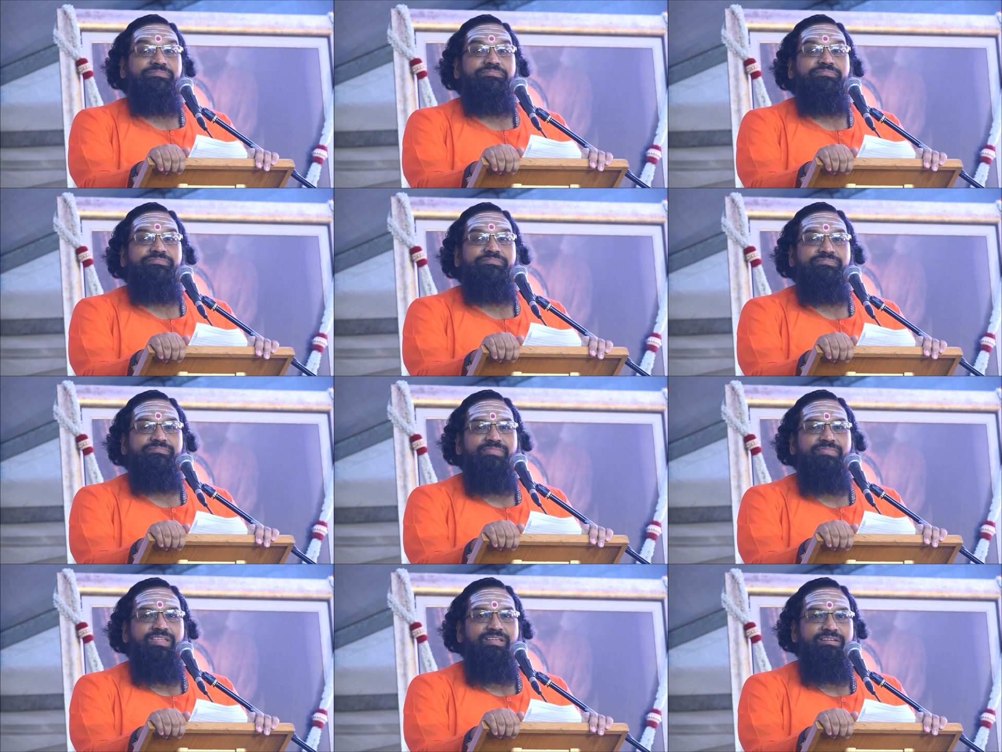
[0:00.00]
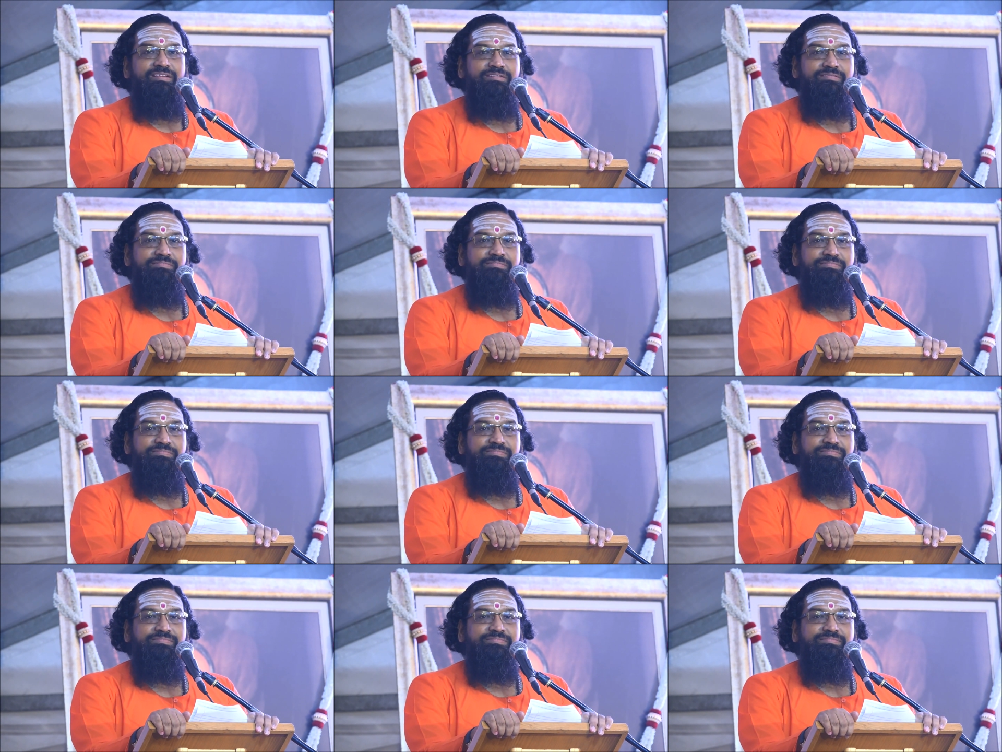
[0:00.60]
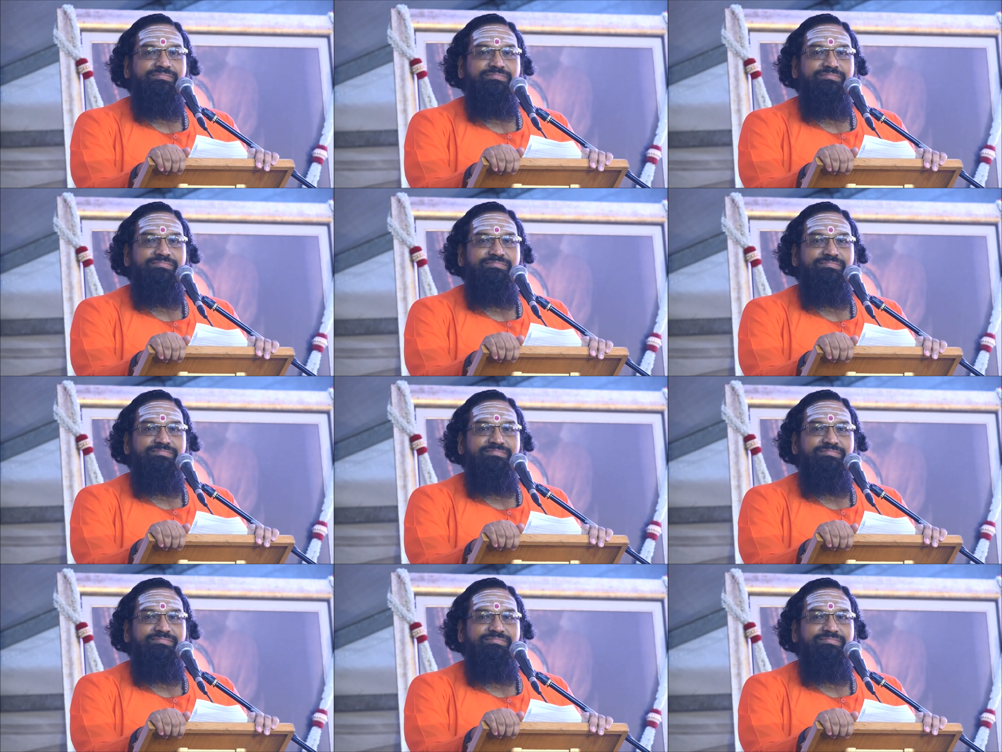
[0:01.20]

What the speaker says: (no one is talking)